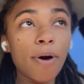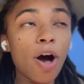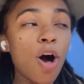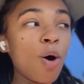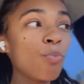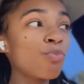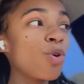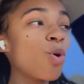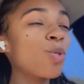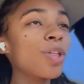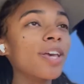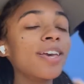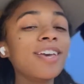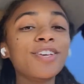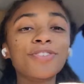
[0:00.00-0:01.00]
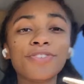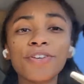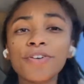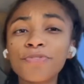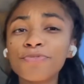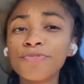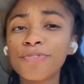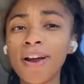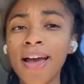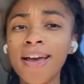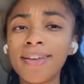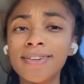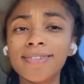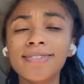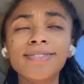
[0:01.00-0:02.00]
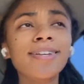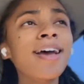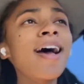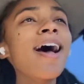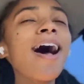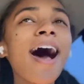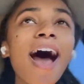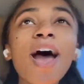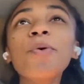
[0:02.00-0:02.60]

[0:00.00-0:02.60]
palm rolling is your friend.